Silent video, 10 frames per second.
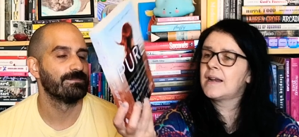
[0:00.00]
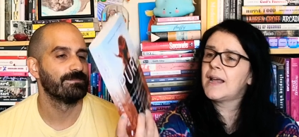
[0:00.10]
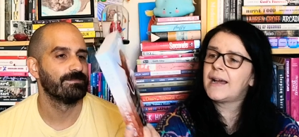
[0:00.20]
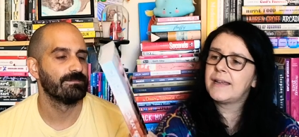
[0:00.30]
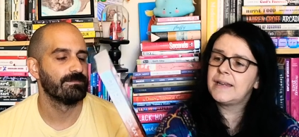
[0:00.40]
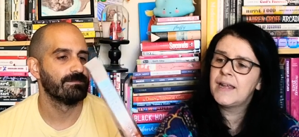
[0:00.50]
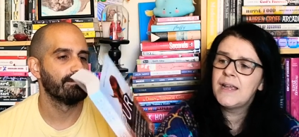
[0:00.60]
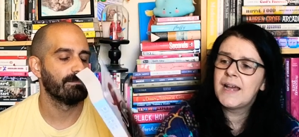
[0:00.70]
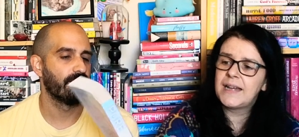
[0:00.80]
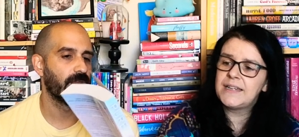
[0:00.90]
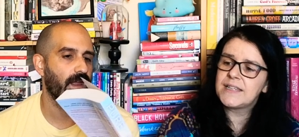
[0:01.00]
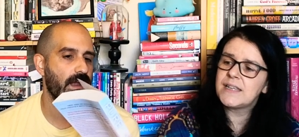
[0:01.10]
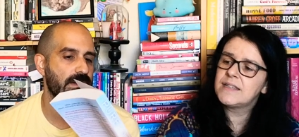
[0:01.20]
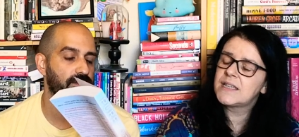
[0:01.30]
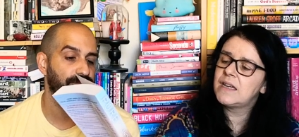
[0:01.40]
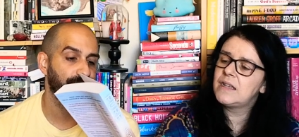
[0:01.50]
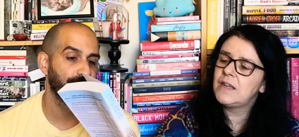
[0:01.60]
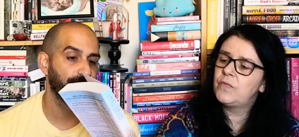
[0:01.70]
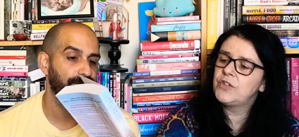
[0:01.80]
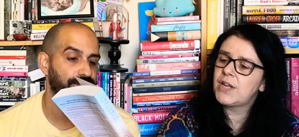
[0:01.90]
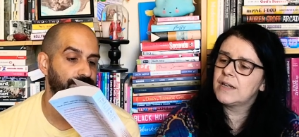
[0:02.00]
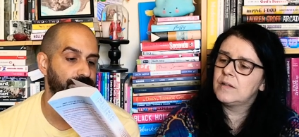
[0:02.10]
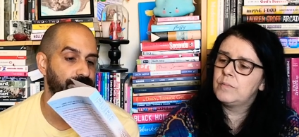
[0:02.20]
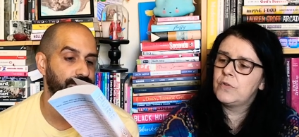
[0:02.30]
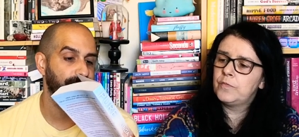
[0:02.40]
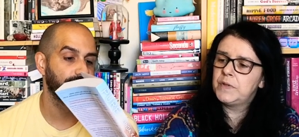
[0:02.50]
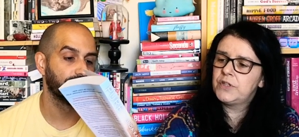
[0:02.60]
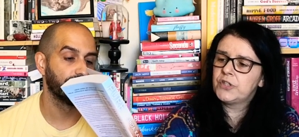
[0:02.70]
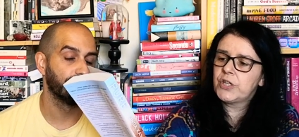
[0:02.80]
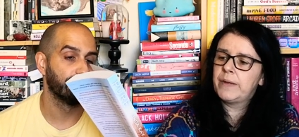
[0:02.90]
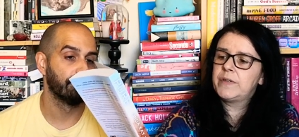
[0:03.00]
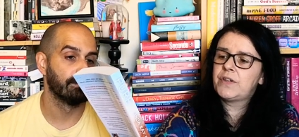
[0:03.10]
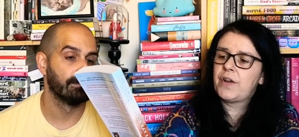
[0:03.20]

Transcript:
Speaker 1: Klein, and it's inside the evangelical movement that changed a